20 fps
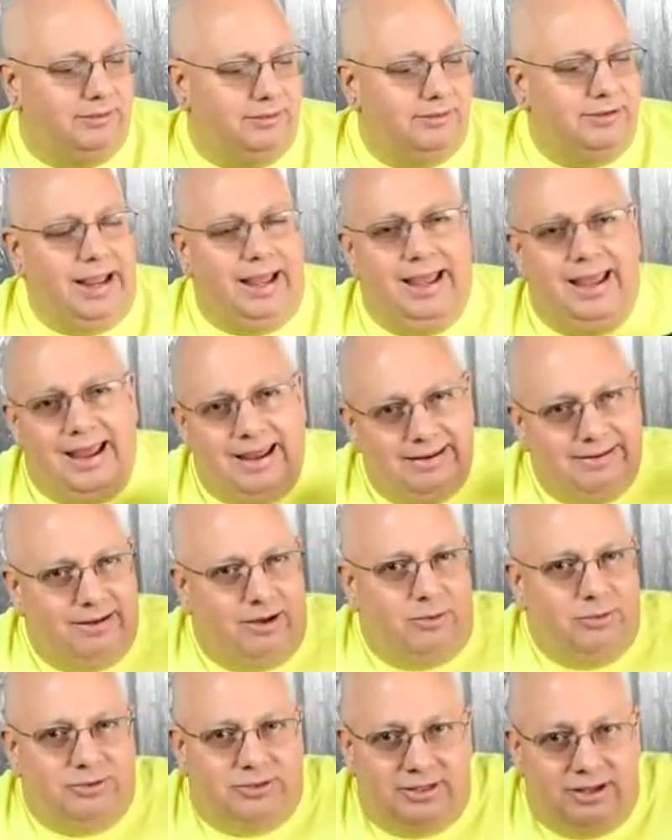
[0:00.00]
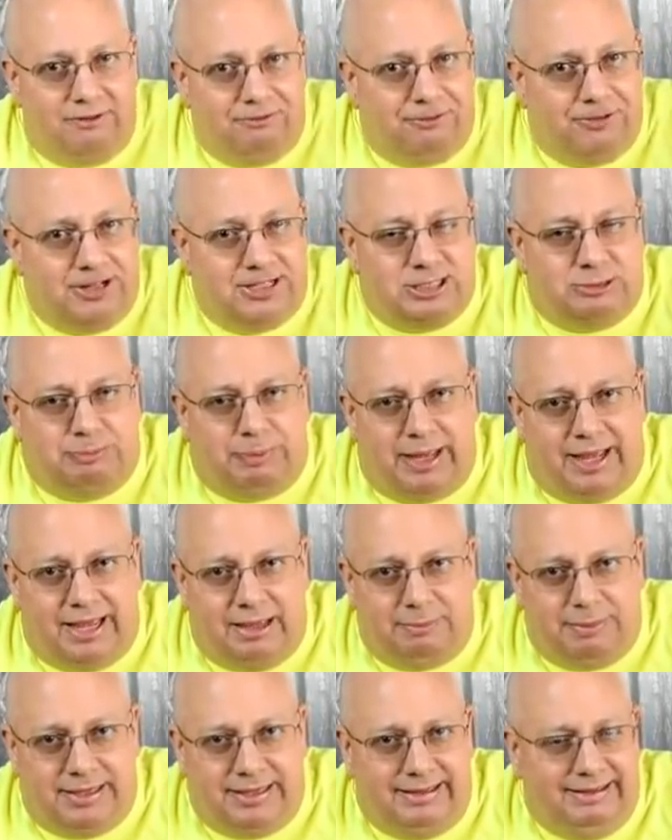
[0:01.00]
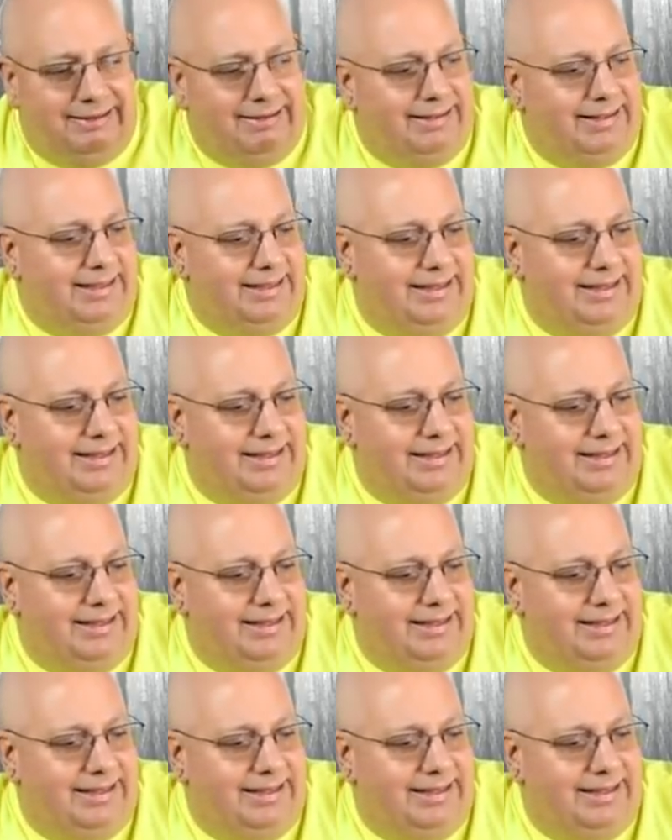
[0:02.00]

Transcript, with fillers: There ain't no difference, baby.